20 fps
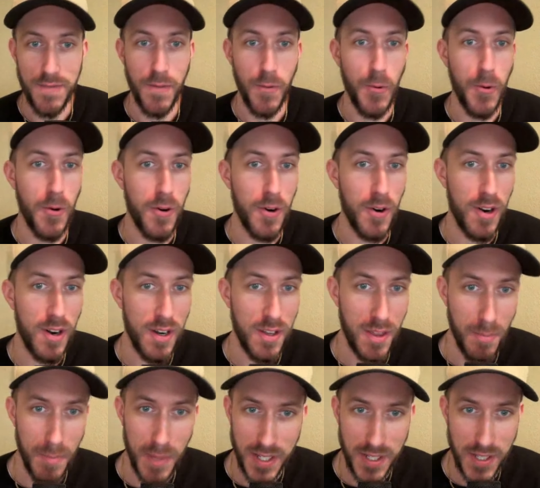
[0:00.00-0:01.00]
for the
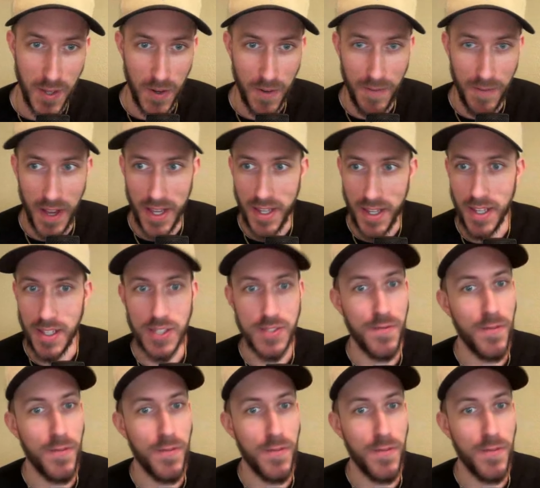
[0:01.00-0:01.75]
Minnesota Vikings,